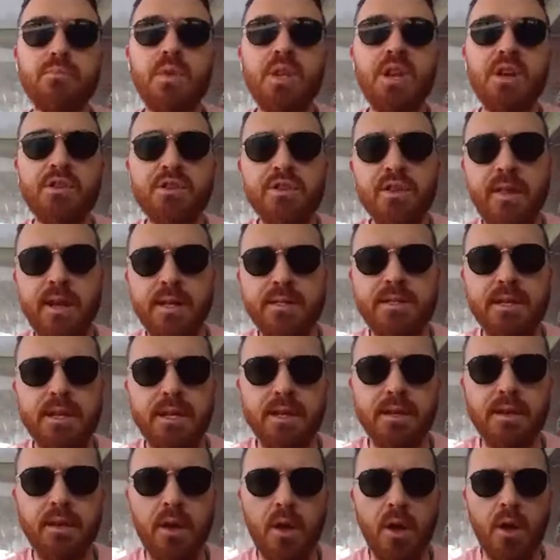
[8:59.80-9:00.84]
So that's it.
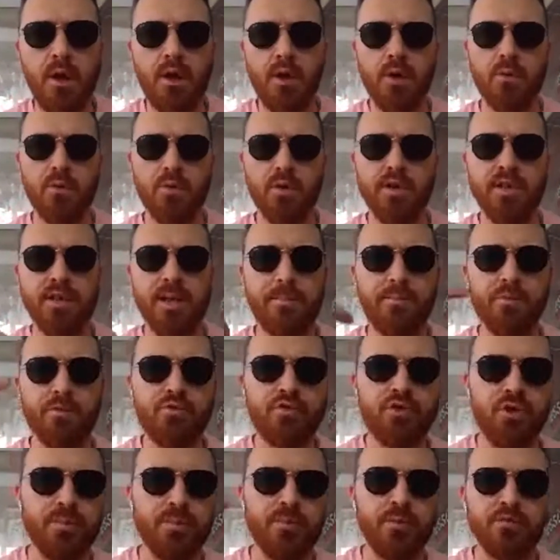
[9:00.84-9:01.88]
Want to double,
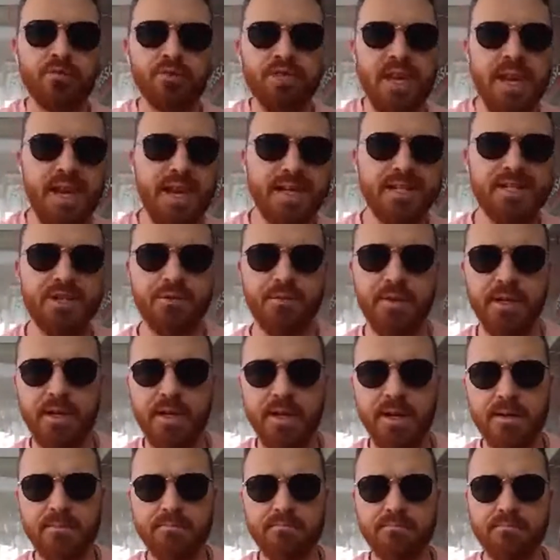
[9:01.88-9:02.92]
triple, 10x your
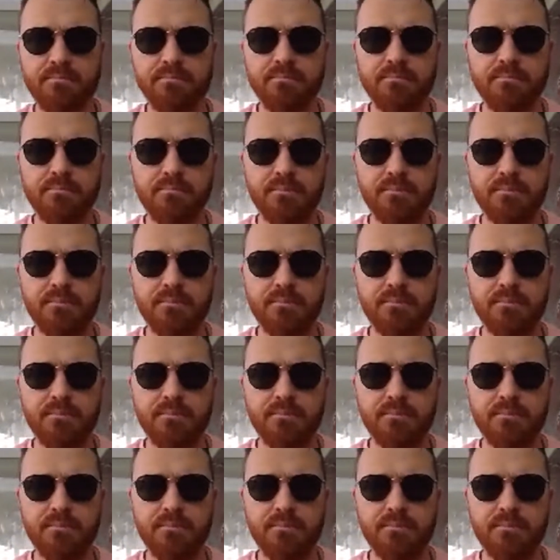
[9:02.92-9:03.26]
income?